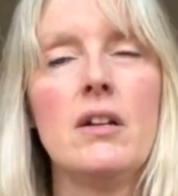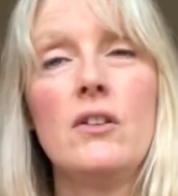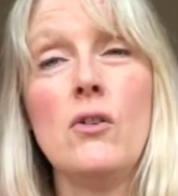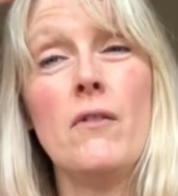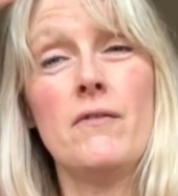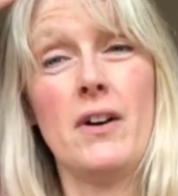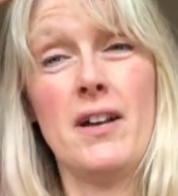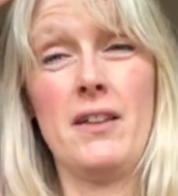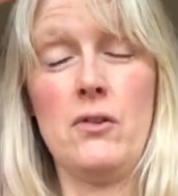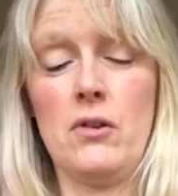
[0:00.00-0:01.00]
not
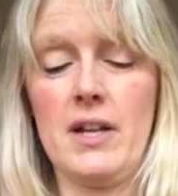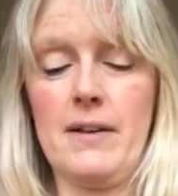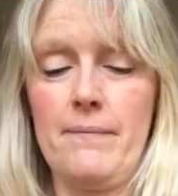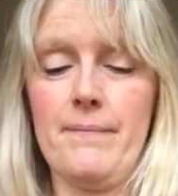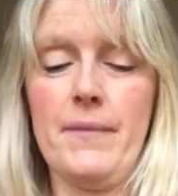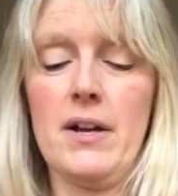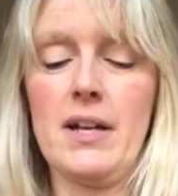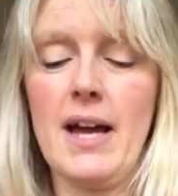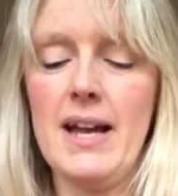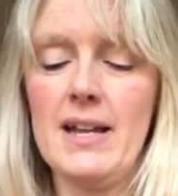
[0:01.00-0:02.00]
via the noggin,
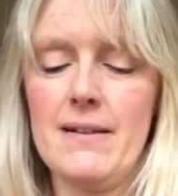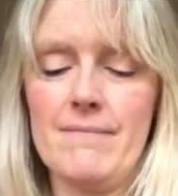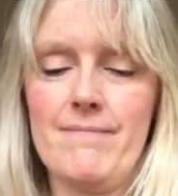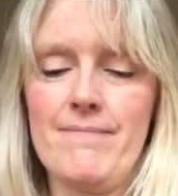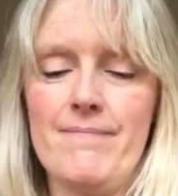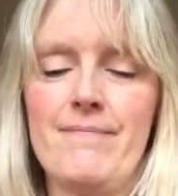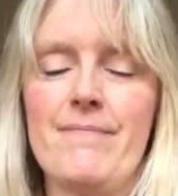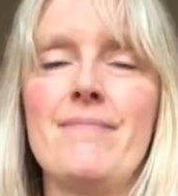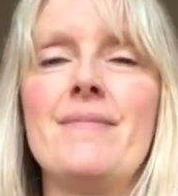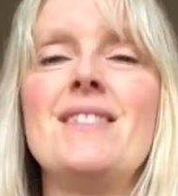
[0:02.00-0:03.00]
okay?
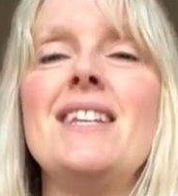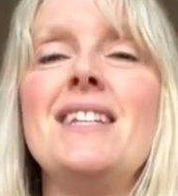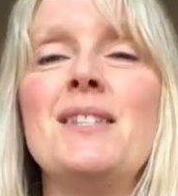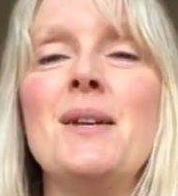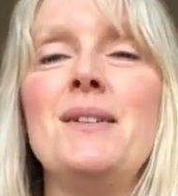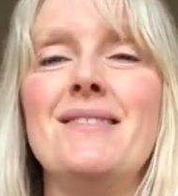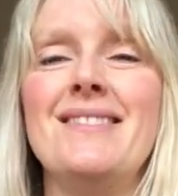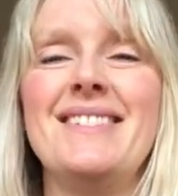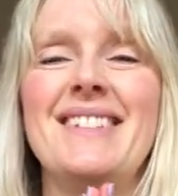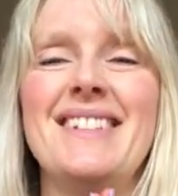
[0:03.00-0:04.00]
See you soon.
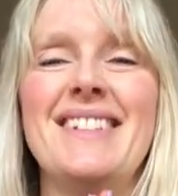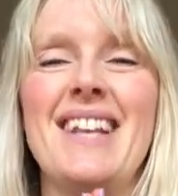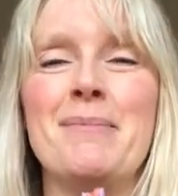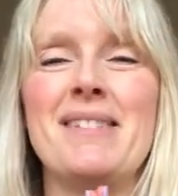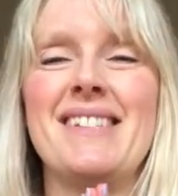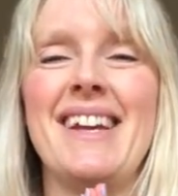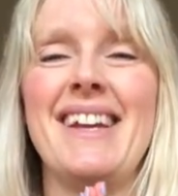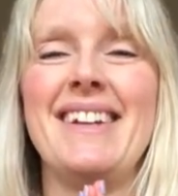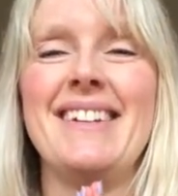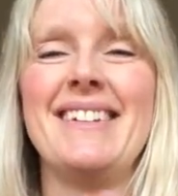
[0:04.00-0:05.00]
Namaste.